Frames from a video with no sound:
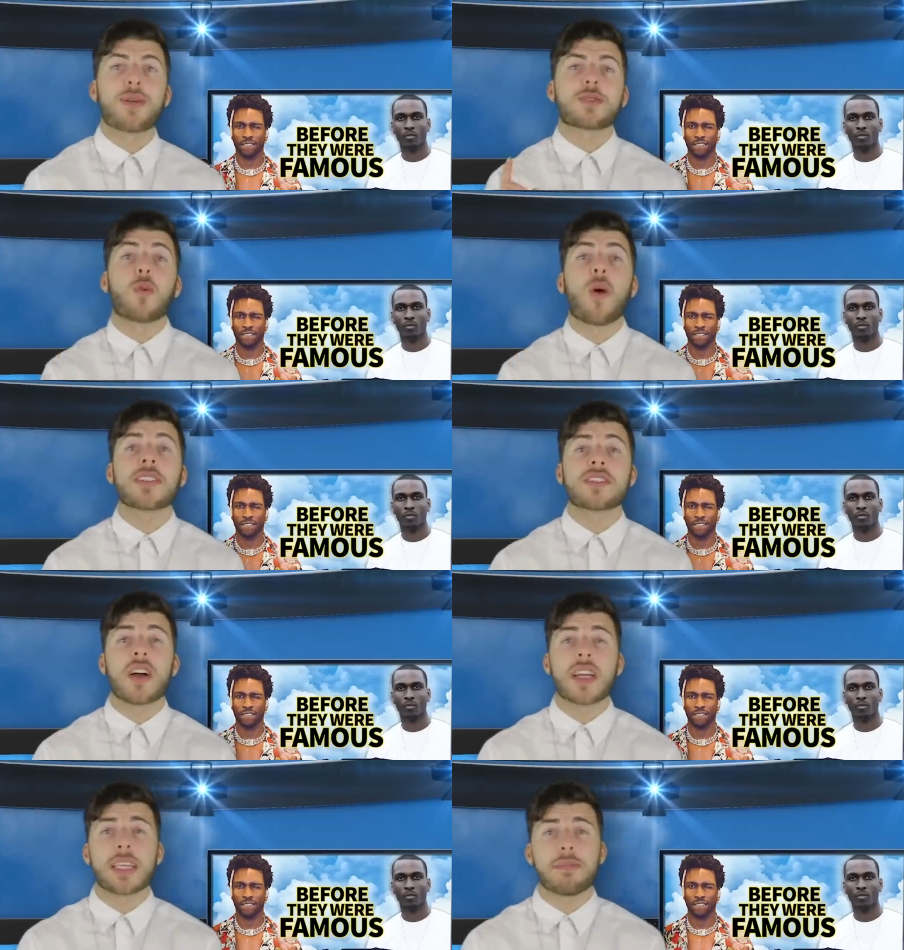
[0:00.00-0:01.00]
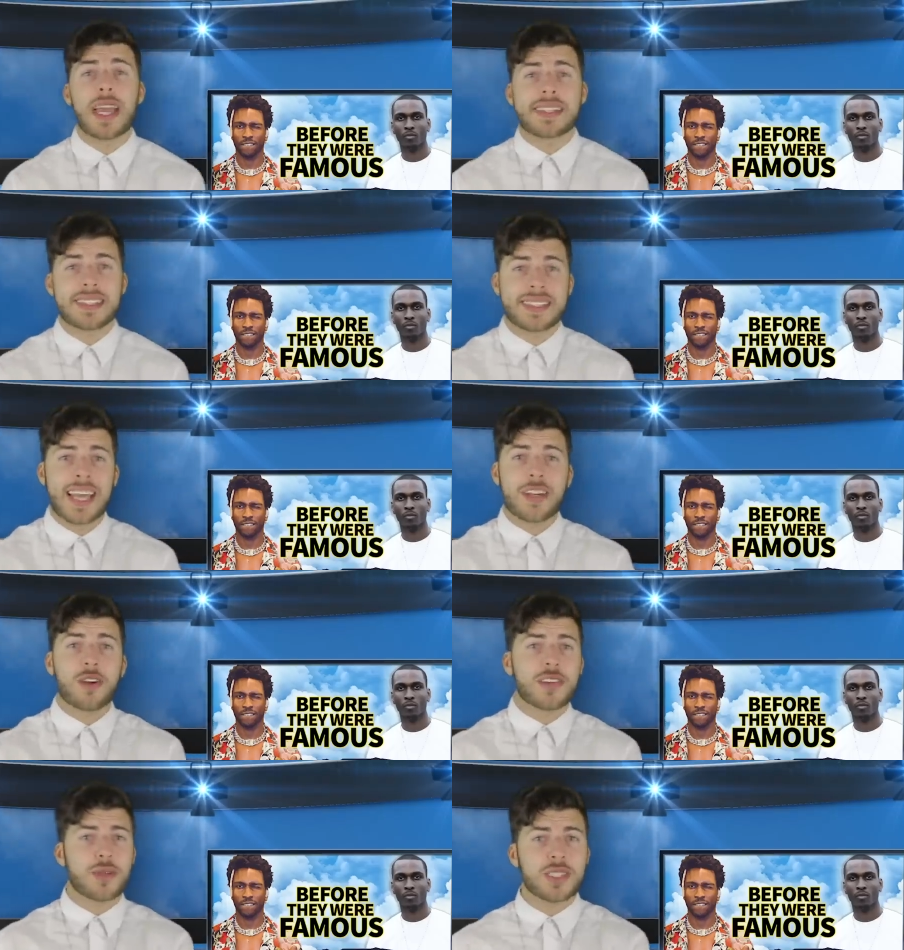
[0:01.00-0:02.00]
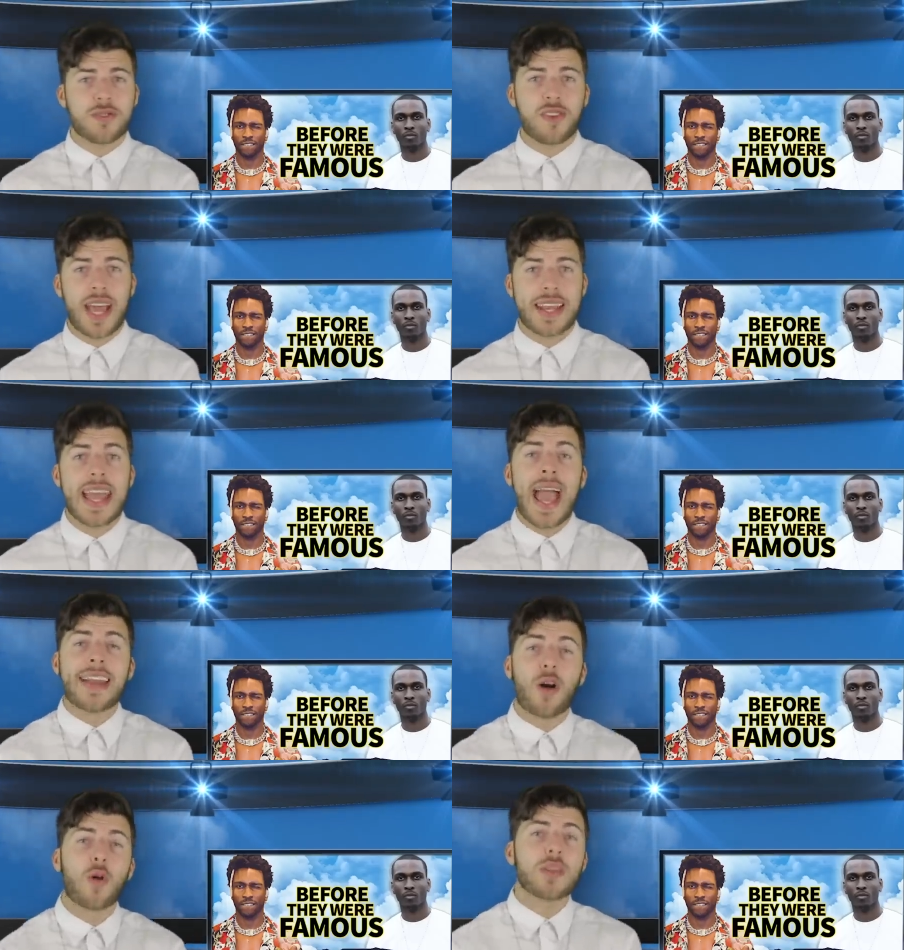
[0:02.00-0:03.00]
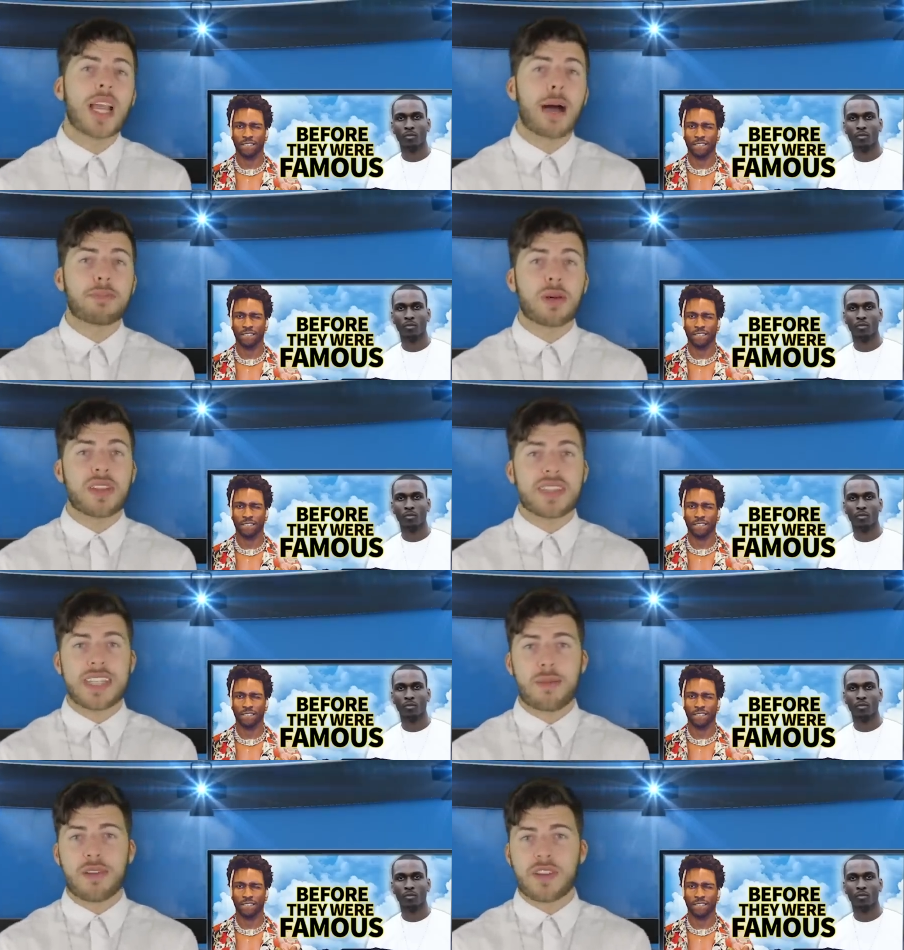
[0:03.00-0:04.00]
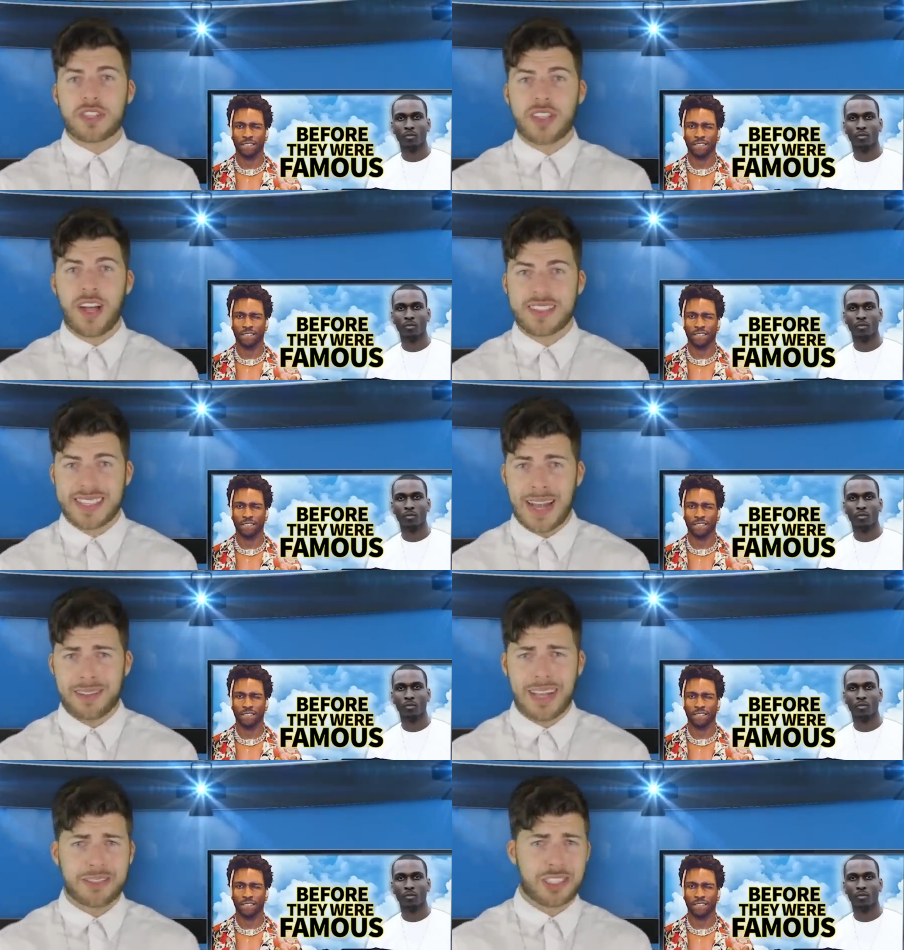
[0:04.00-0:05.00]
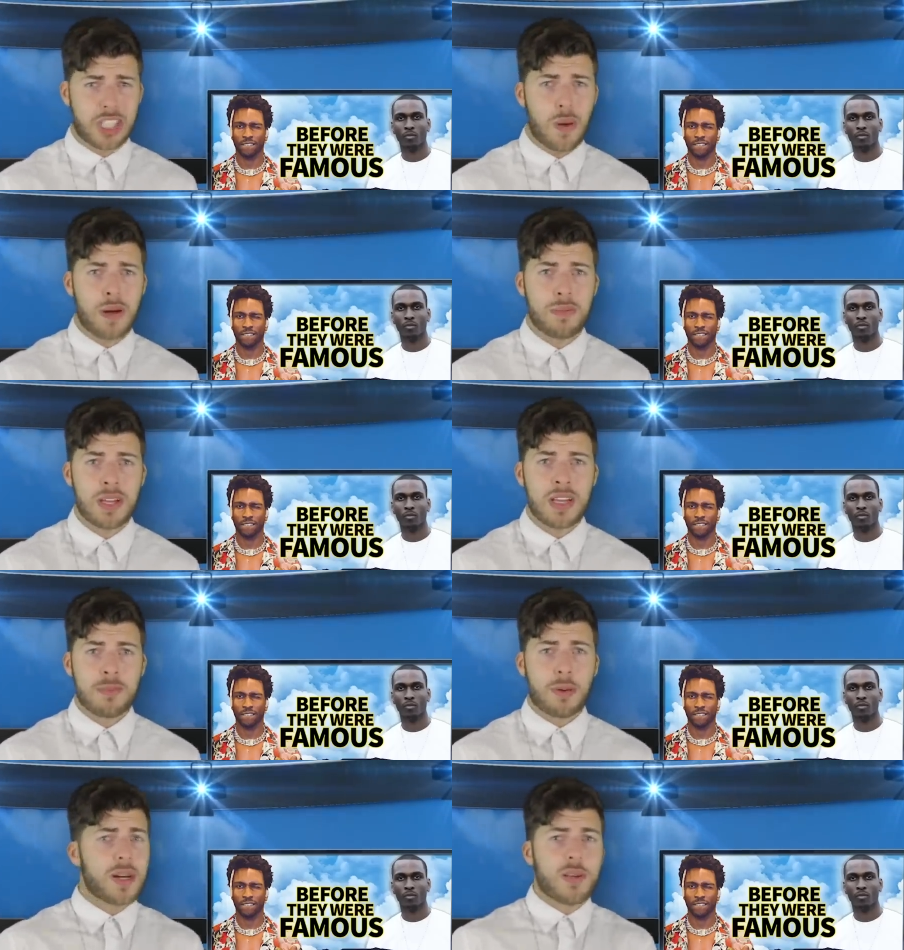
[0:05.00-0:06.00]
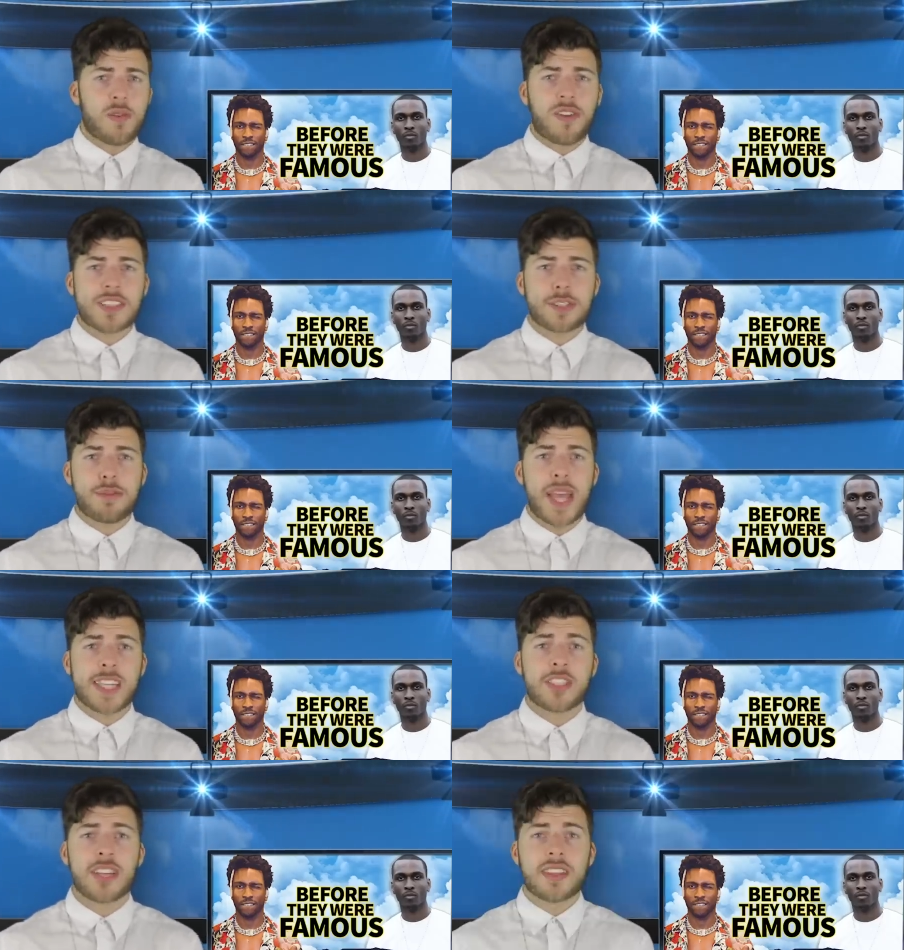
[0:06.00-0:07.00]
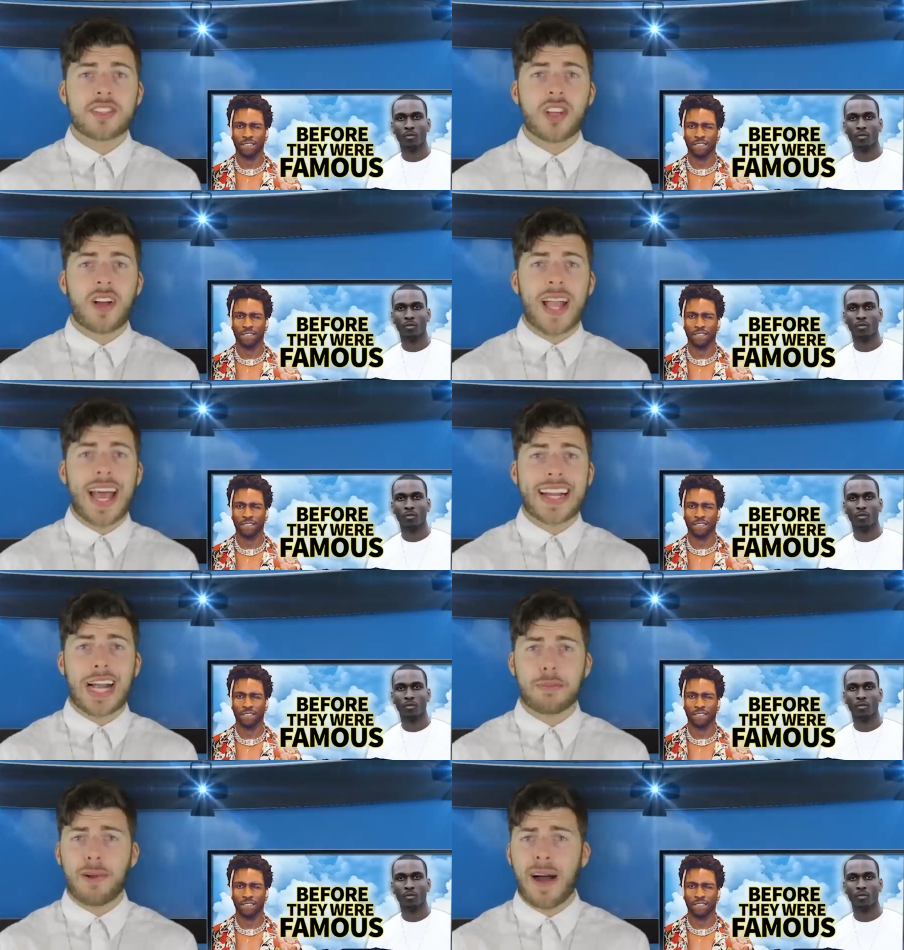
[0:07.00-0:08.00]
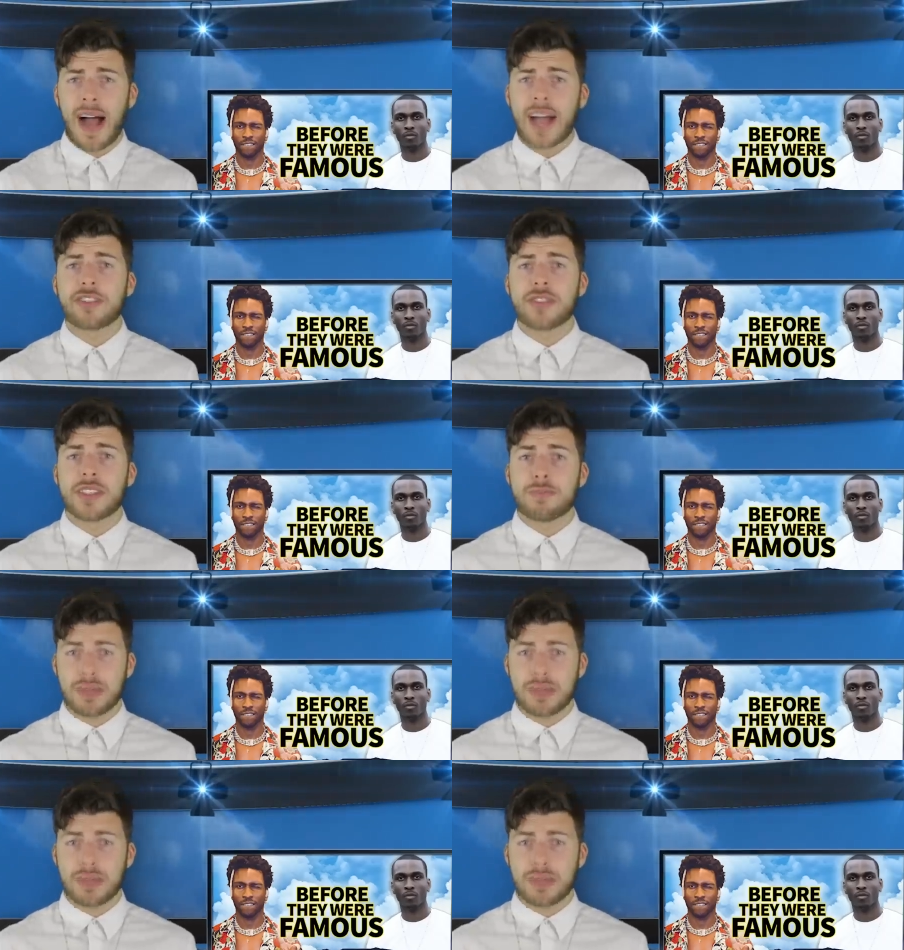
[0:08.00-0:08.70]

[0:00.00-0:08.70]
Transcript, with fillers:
Speaker 1: There was one song he made to send over to his friend and only uploaded the demo version on SoundCloud to show him, but when he refreshed the page, the song had a couple hundred